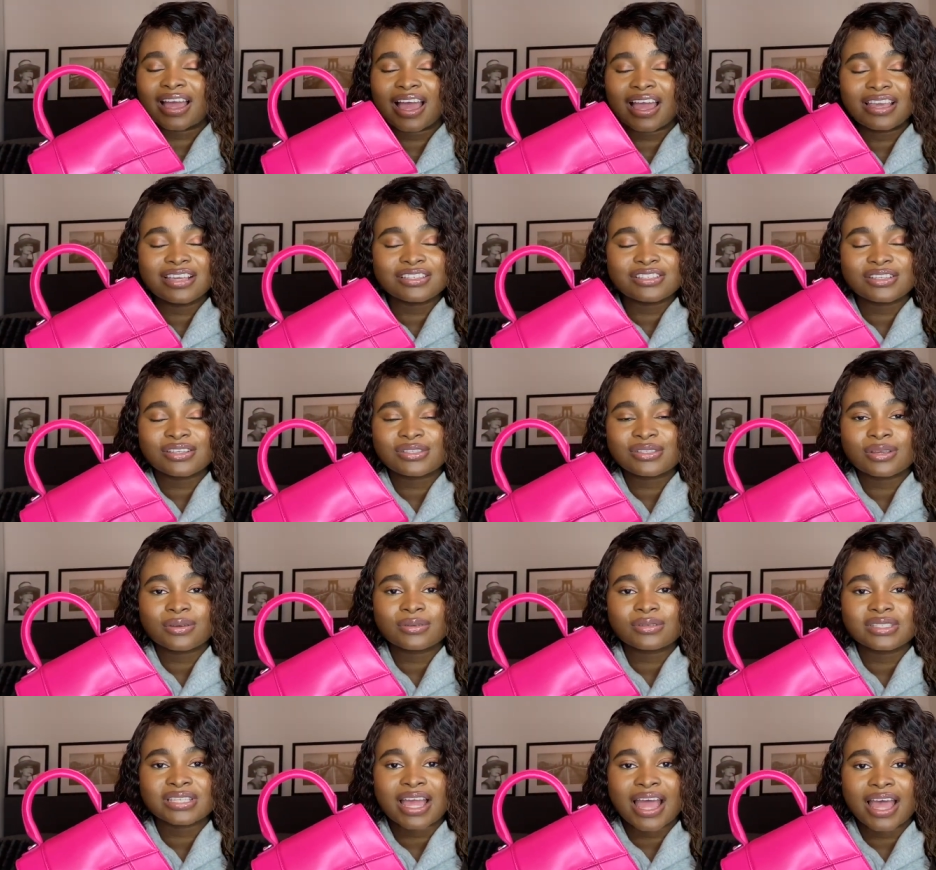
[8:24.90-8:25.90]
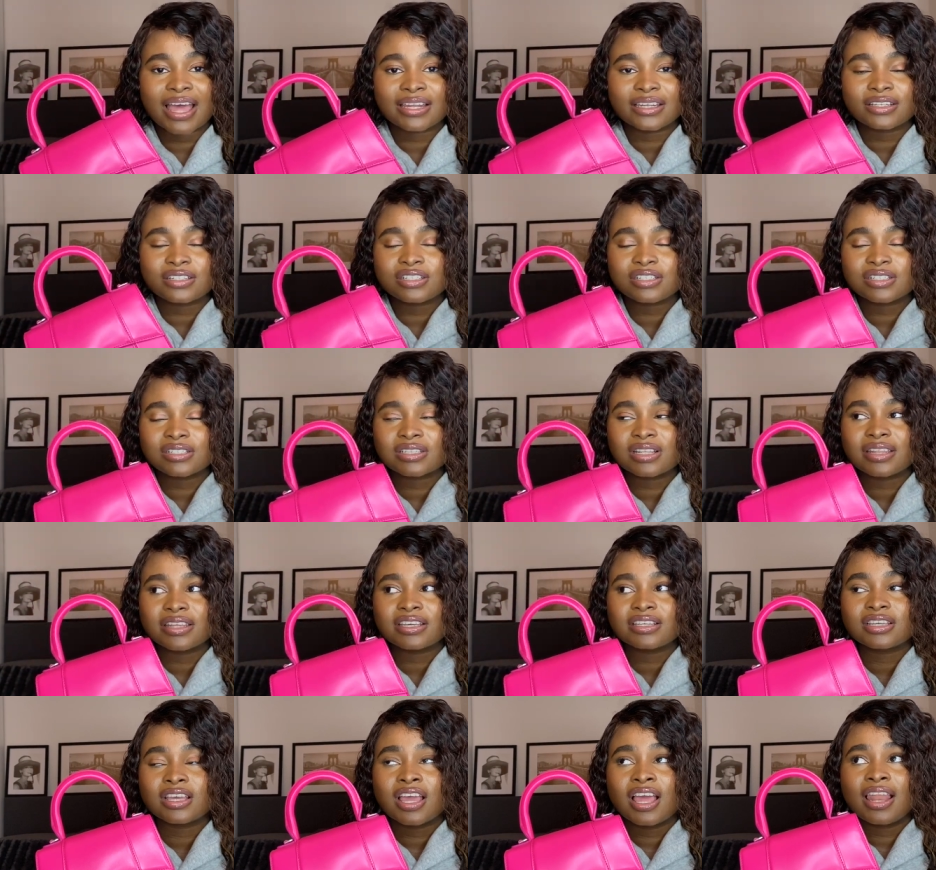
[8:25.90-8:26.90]
it's just so sad just
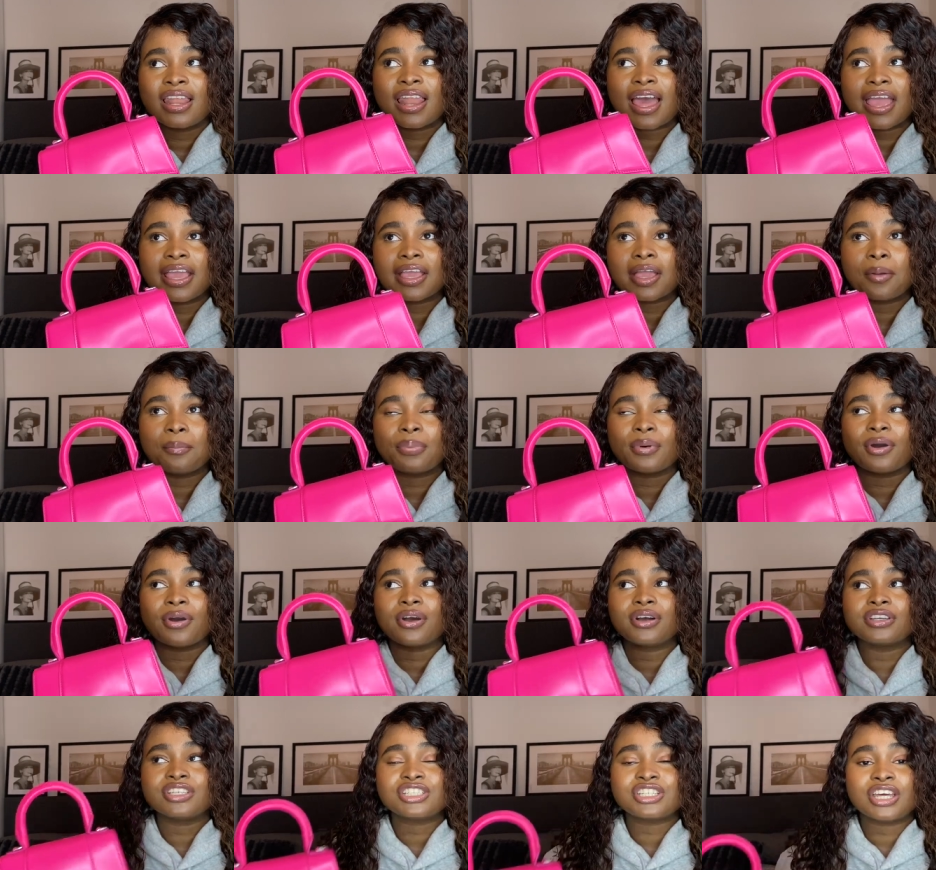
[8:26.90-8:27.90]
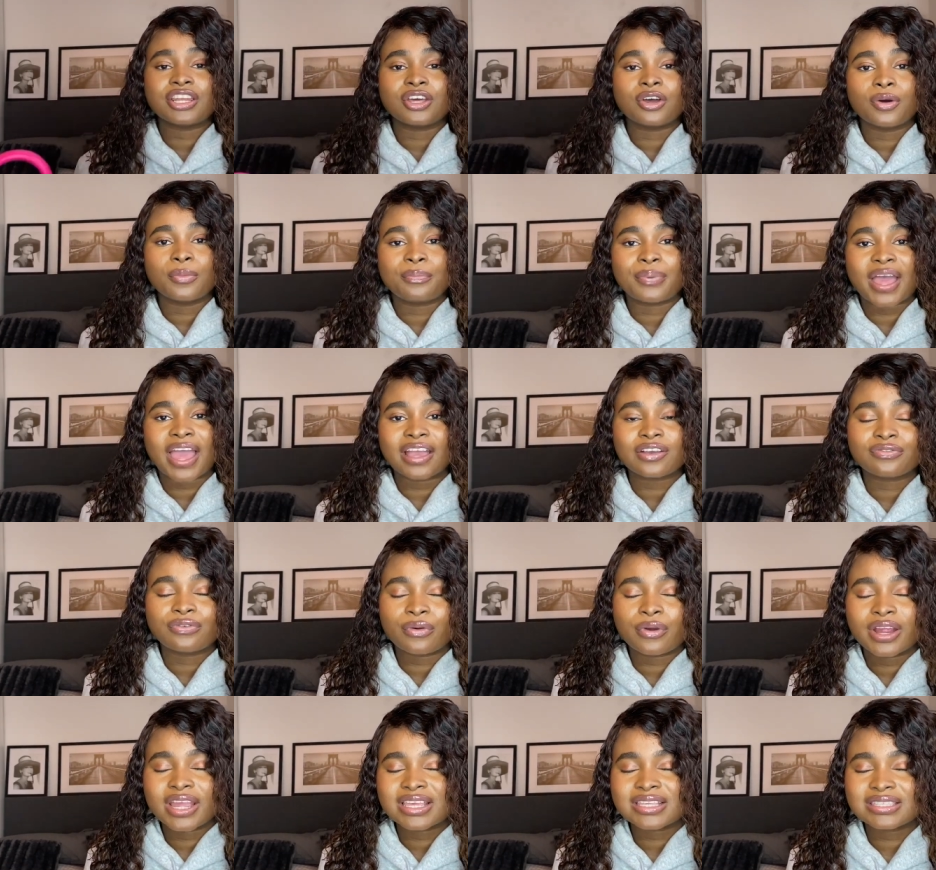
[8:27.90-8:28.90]
like but a chanel bag
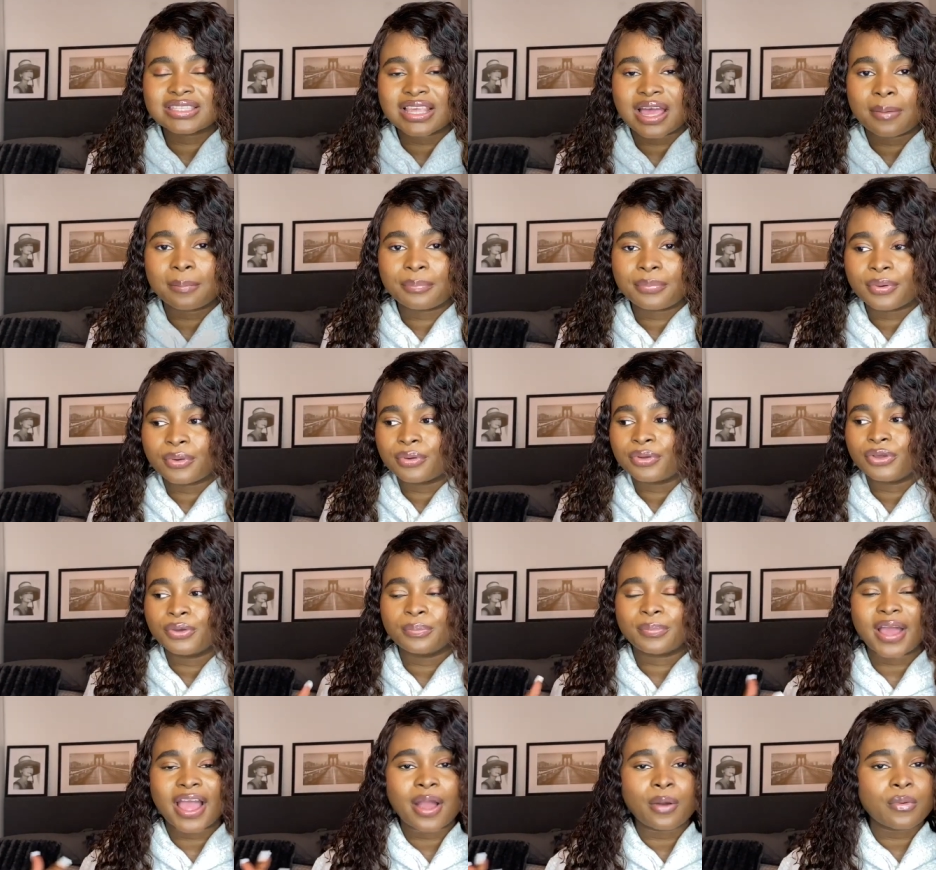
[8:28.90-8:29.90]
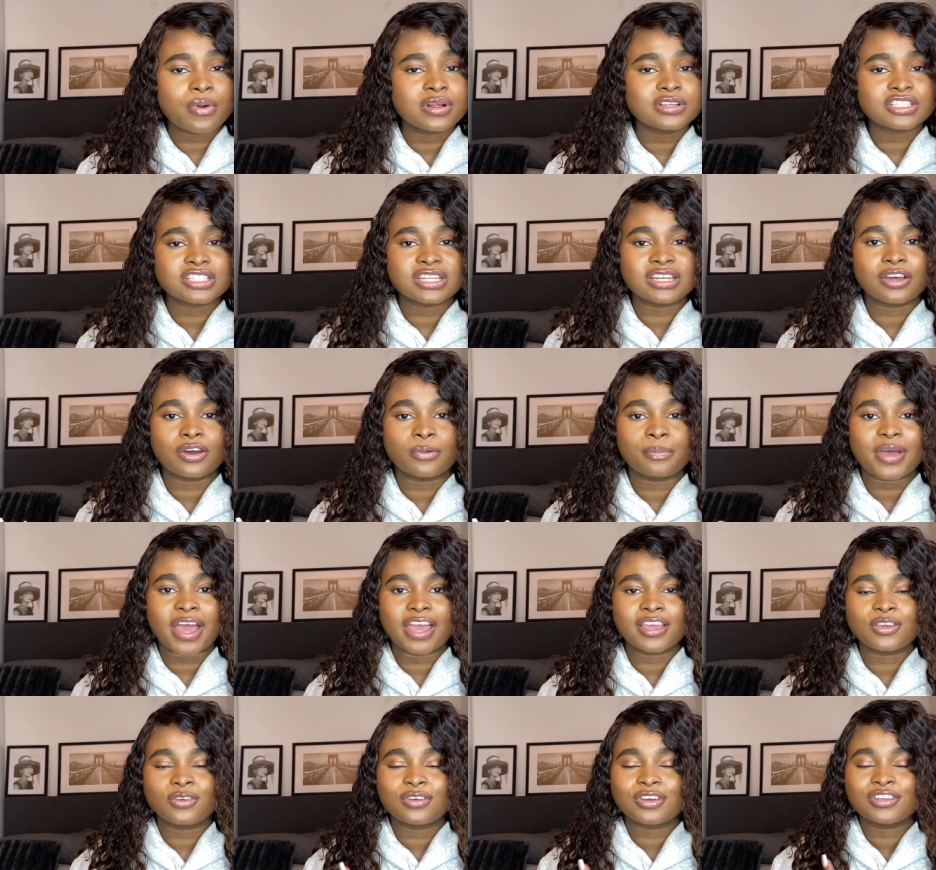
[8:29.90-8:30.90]
for example you buy one chanel
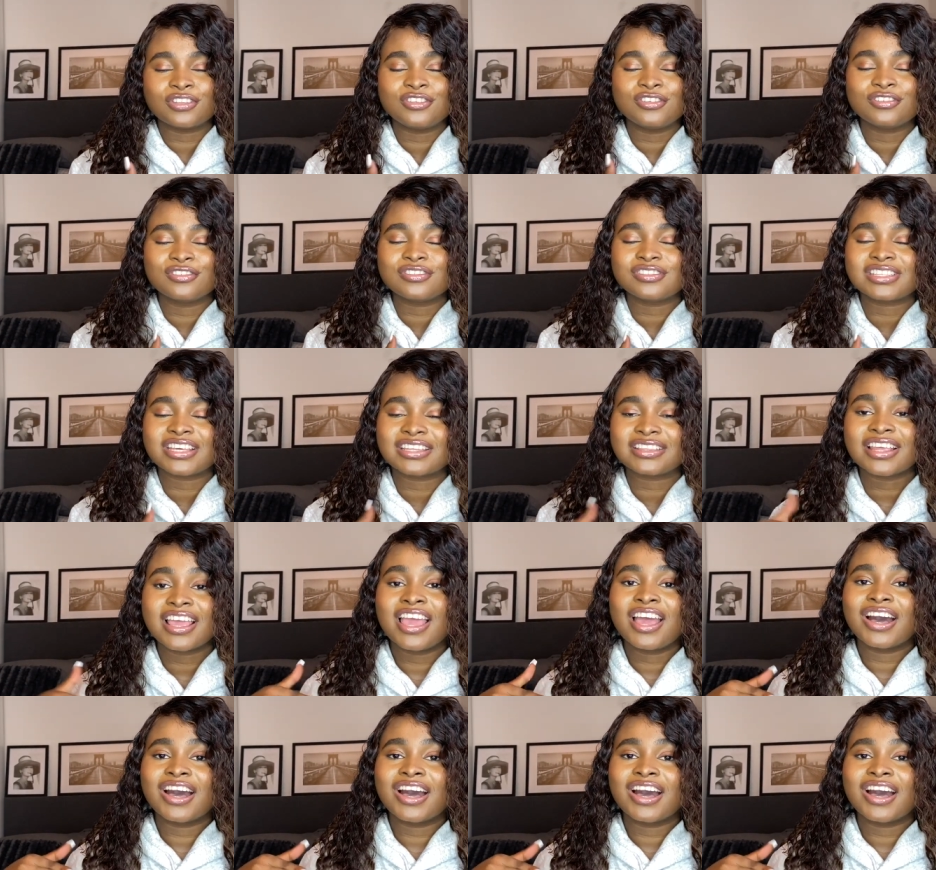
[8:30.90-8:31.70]
bag you can use it